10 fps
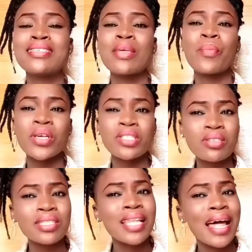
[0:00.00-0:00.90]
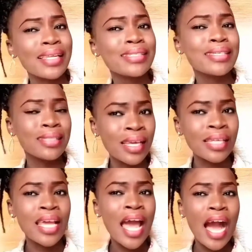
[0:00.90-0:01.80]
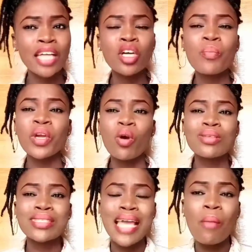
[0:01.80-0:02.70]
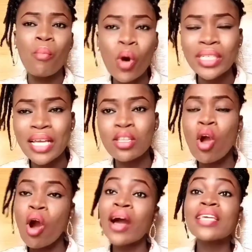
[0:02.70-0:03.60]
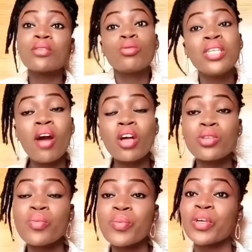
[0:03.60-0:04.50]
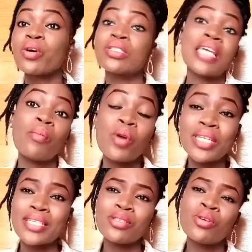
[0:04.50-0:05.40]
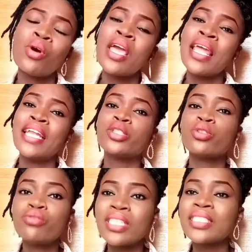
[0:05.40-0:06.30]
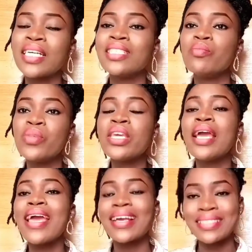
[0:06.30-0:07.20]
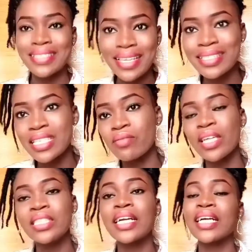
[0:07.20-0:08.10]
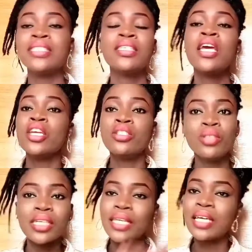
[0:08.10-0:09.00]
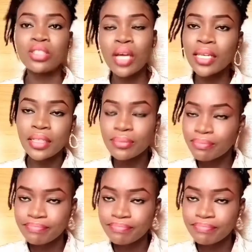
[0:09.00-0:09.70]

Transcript: a personality thing, and not because they are mothers. Or it could also be because they are mothers. Children can be excessive, and they can actually